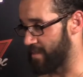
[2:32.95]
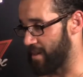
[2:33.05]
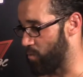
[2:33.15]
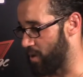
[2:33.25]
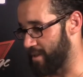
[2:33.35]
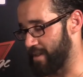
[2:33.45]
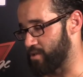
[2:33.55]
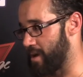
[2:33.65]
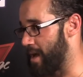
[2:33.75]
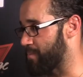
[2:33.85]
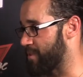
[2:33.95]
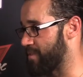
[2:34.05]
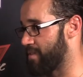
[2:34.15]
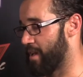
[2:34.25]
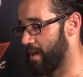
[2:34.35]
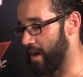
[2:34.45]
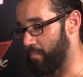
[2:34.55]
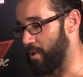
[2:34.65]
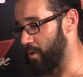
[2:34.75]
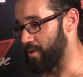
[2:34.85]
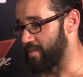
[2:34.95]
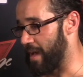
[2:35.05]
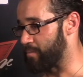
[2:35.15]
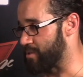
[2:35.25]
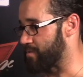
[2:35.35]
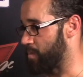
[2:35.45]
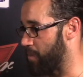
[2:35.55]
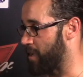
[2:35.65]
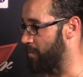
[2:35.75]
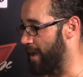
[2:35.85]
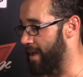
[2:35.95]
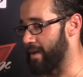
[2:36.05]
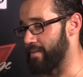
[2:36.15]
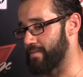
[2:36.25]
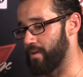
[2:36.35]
I didn't want it to get trapped because I probably would have tapped just from the pain of my hand.